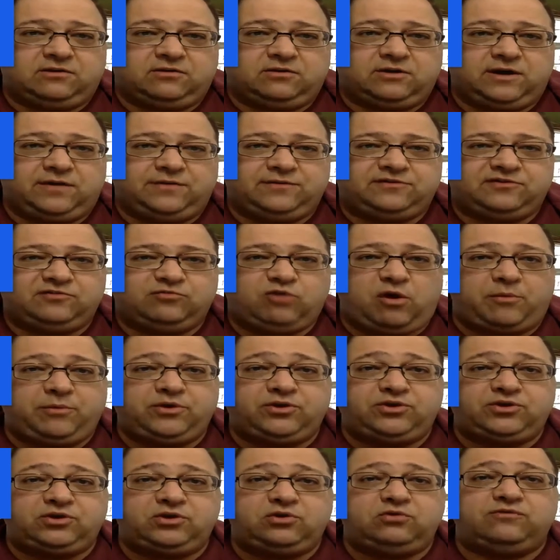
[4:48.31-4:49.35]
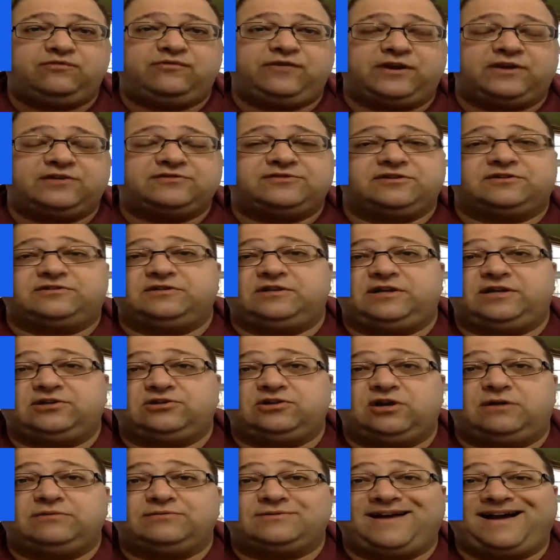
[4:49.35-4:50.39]
Okay, this is why we do finger sticks a lot
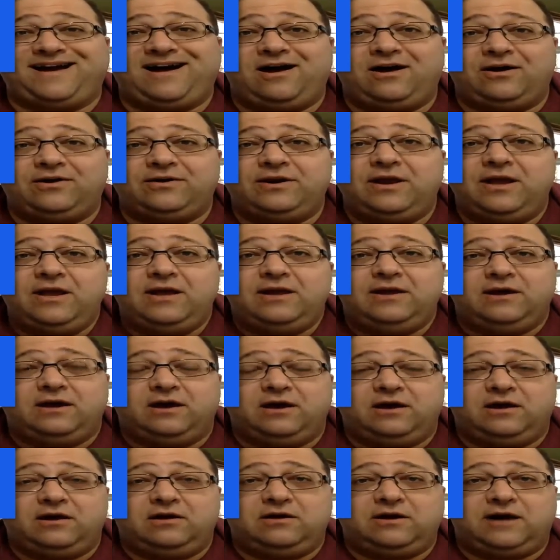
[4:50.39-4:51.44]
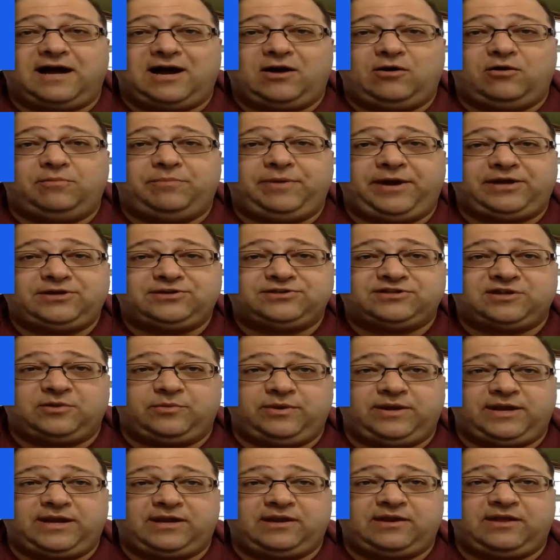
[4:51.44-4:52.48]
of times on uh, our patients that
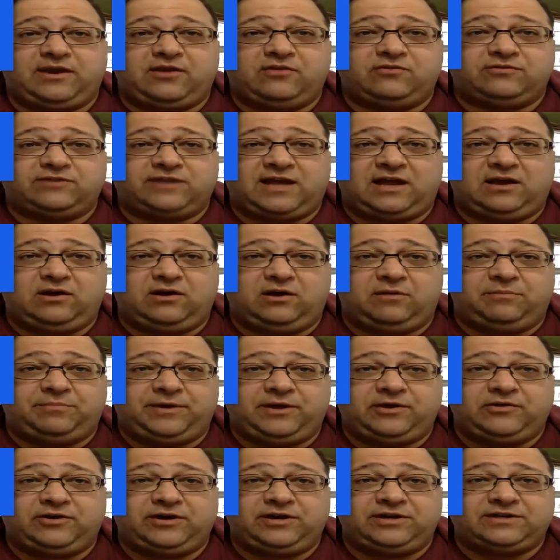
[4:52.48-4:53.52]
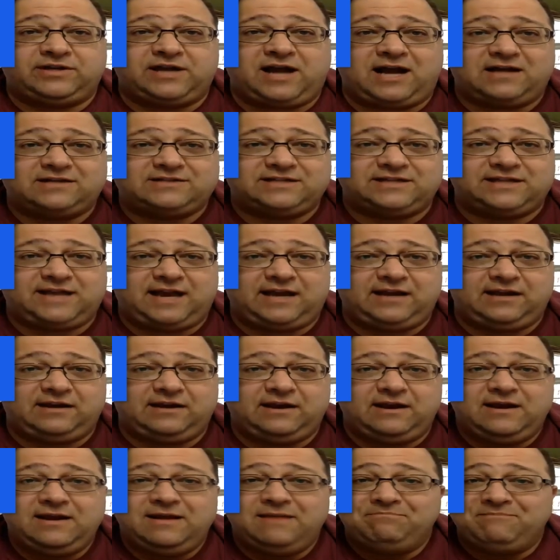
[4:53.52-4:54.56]
we get that are, that appear
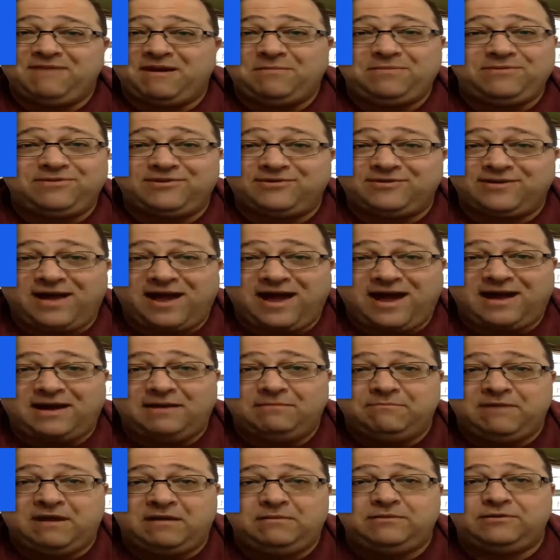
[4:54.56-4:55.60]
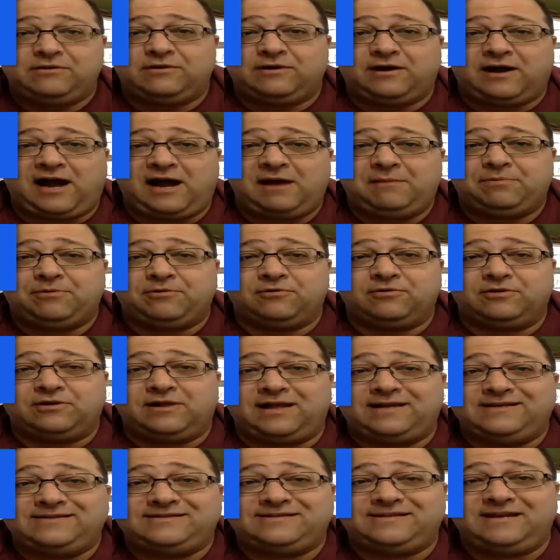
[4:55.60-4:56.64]
intoxicated. Maybe they're not. Maybe they're
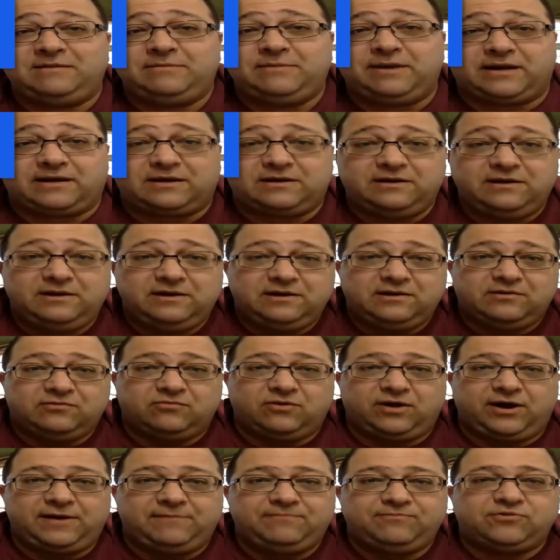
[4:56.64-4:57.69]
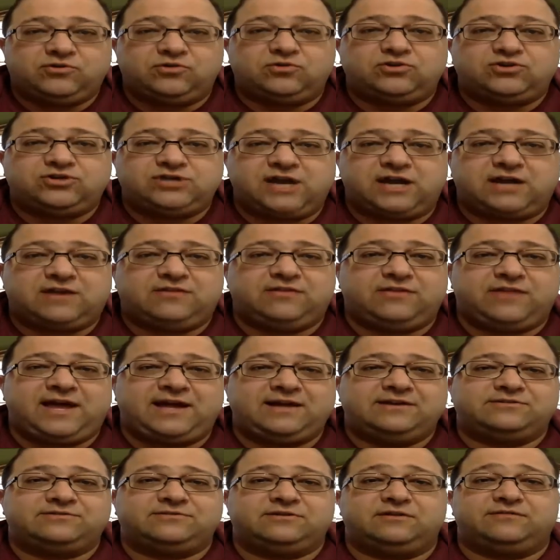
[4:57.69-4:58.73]
hyperglycemic. Right. So check
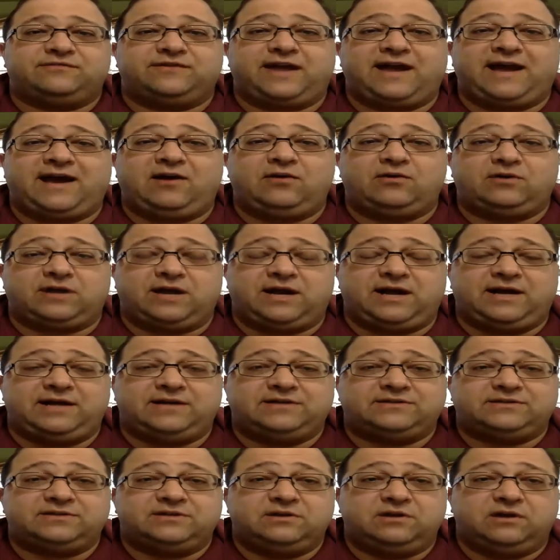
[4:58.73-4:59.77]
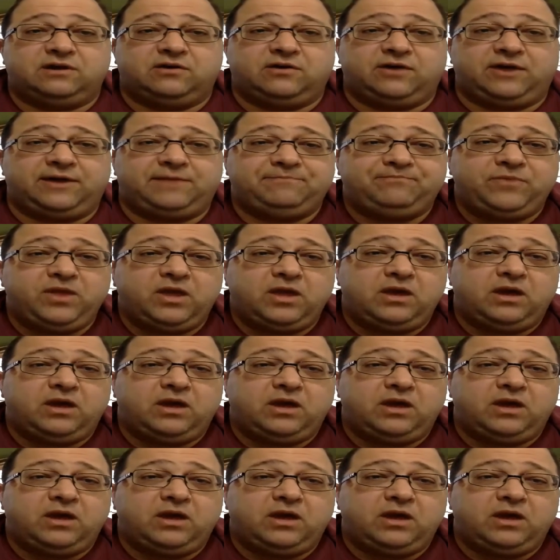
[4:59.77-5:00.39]
that stuff out, guys. All right.